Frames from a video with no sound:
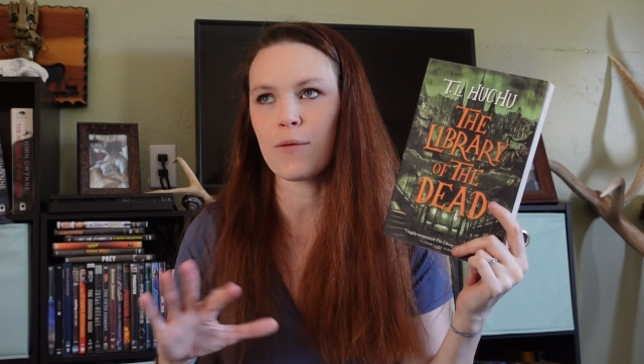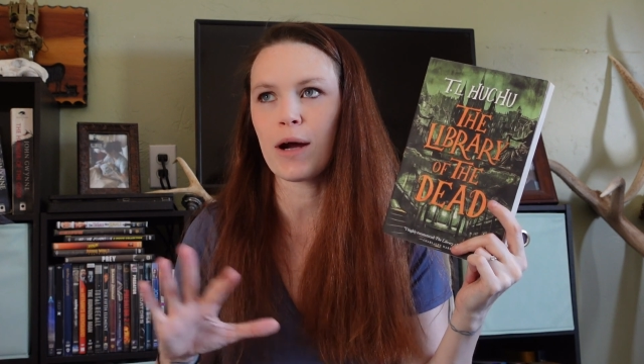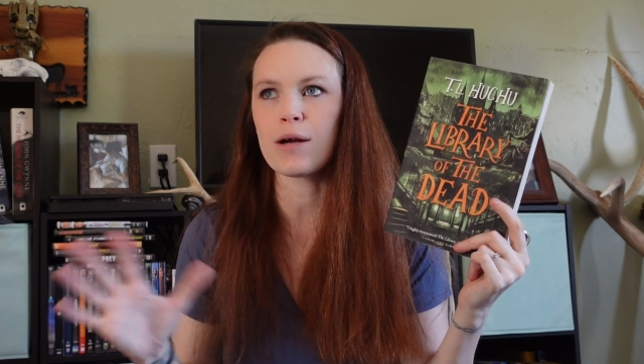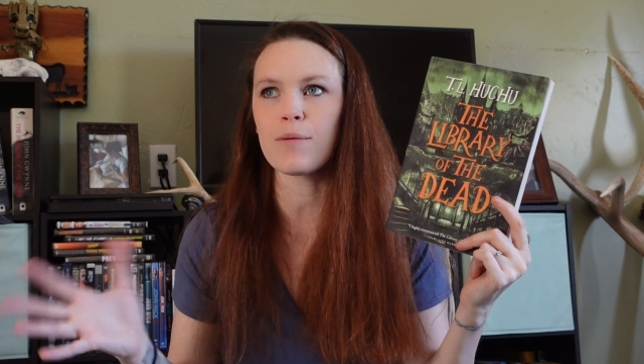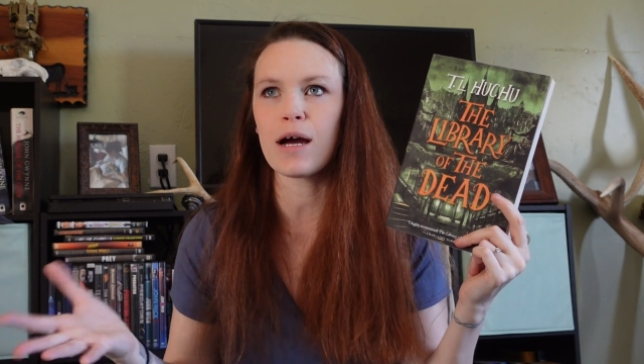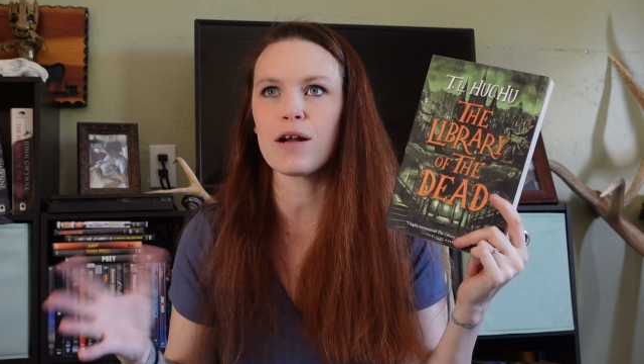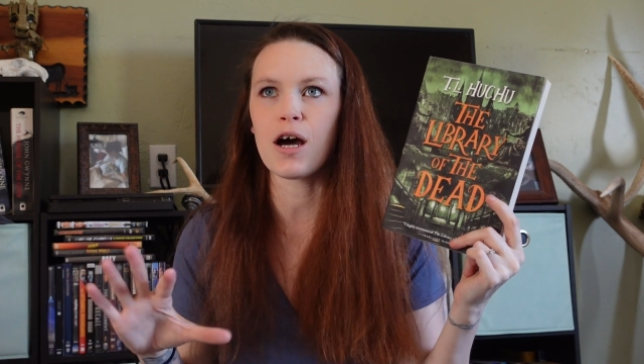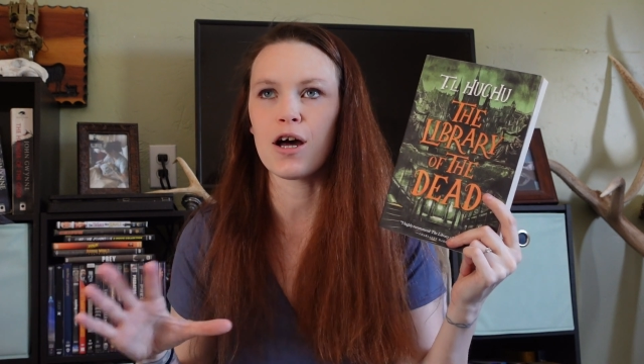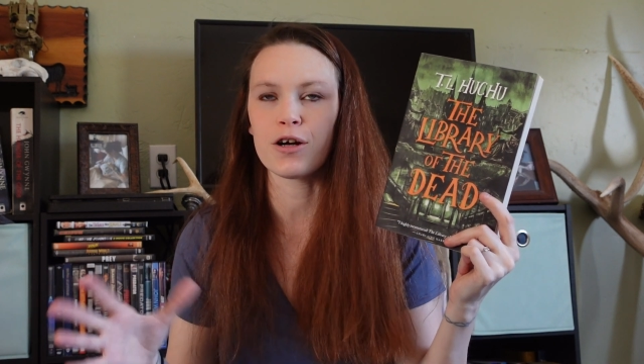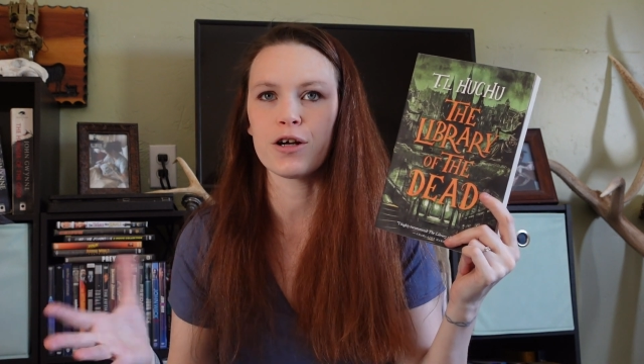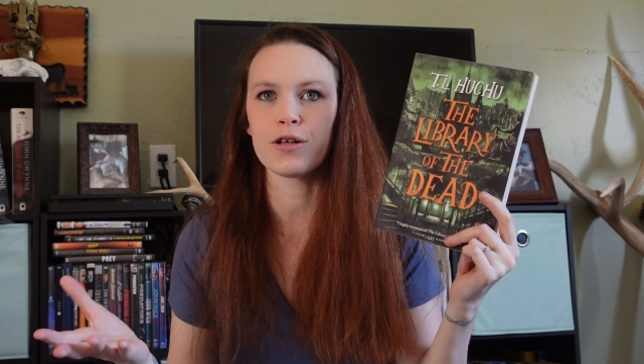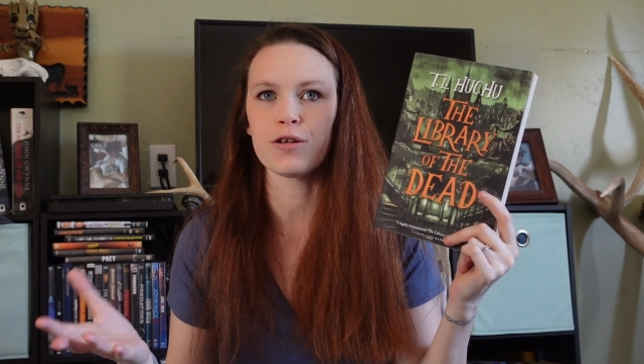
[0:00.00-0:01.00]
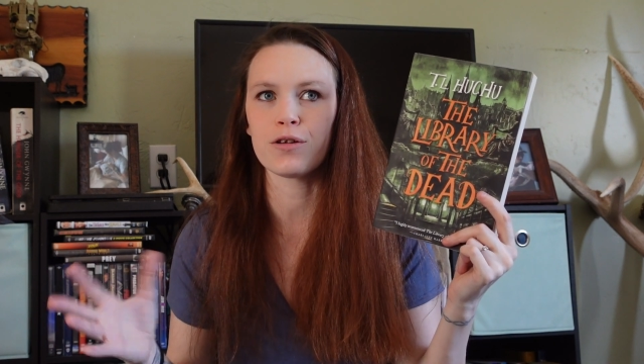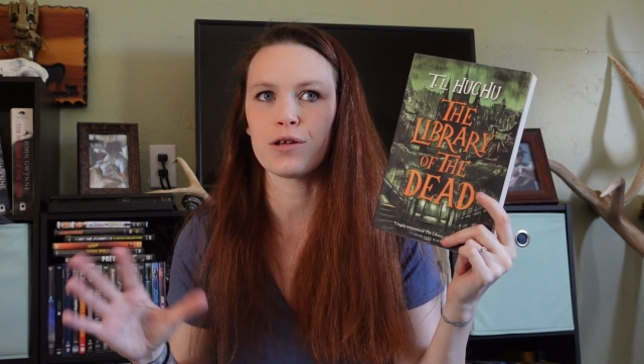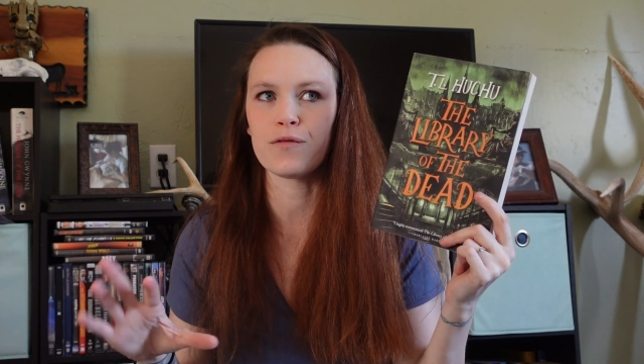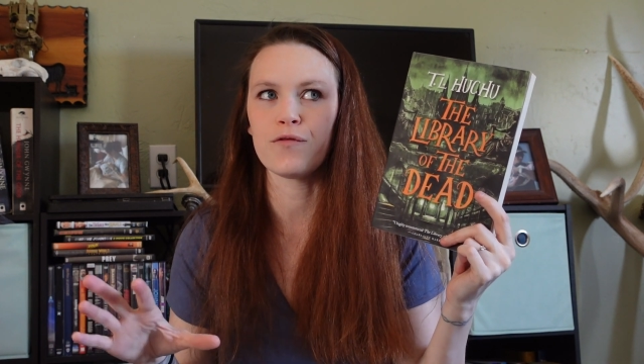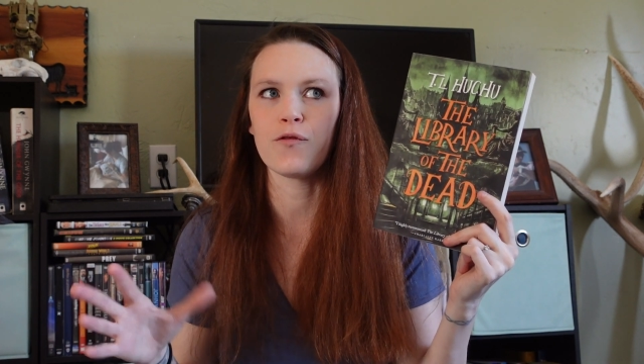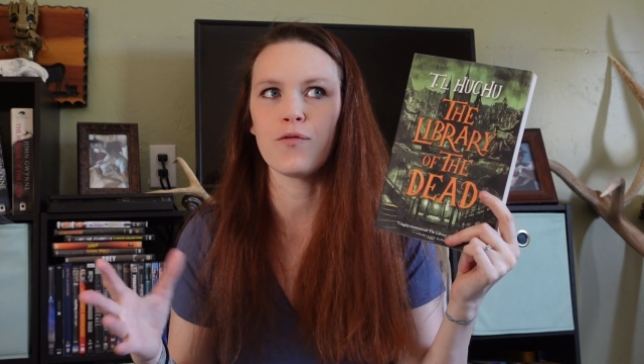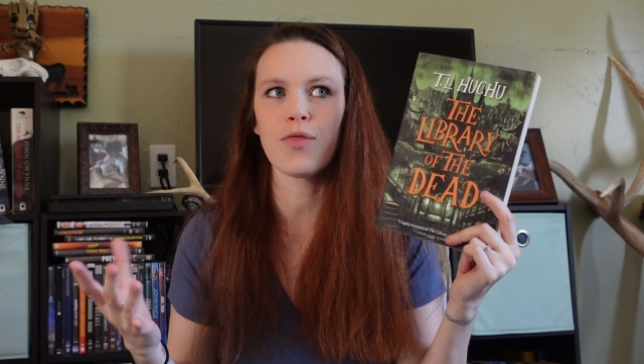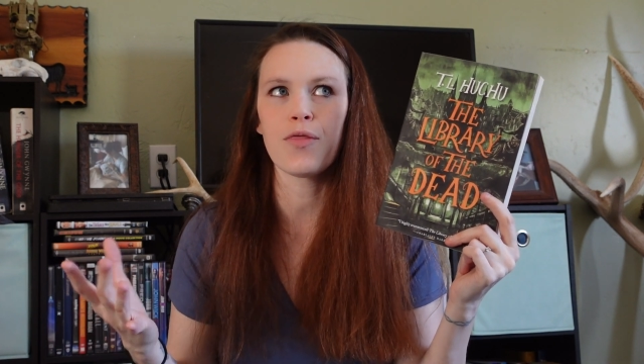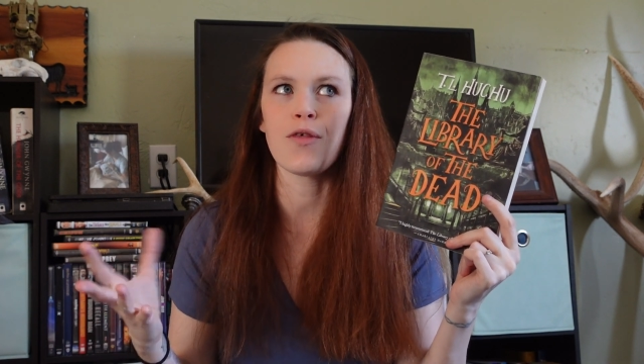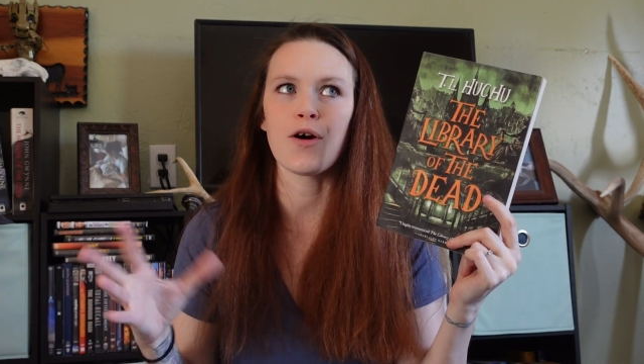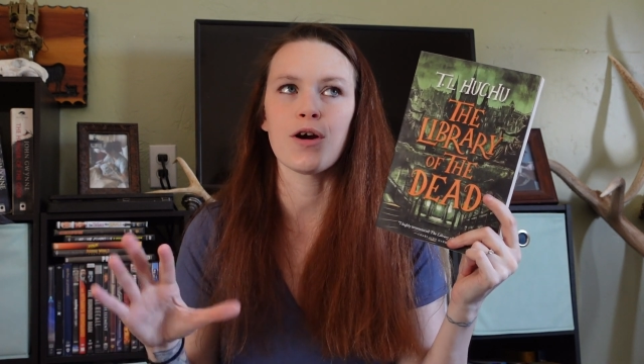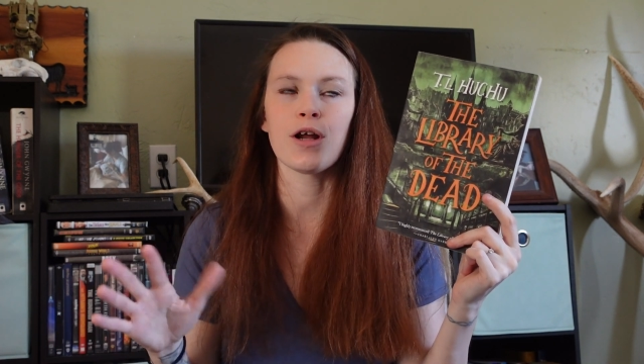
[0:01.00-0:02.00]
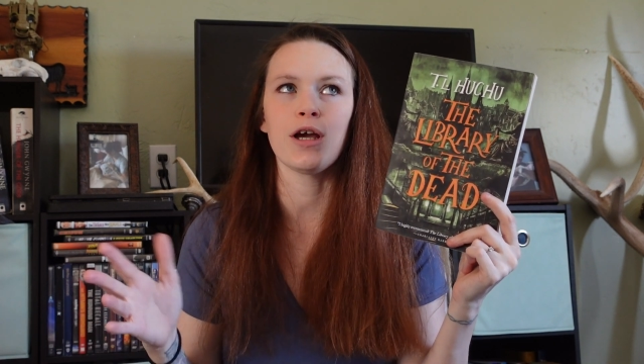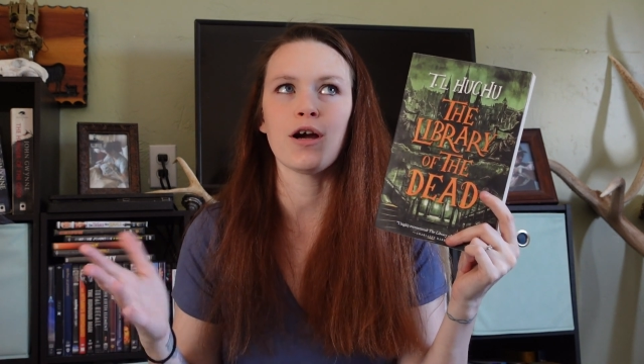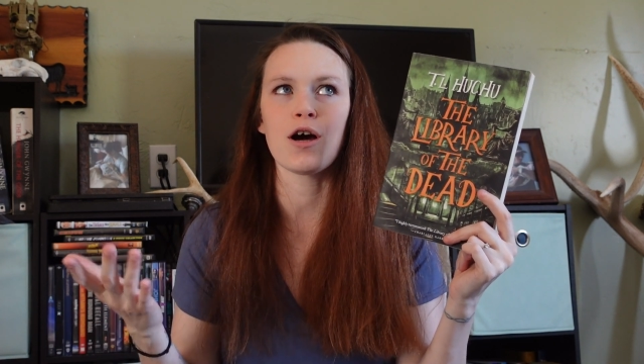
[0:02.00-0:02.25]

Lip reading: right around 130,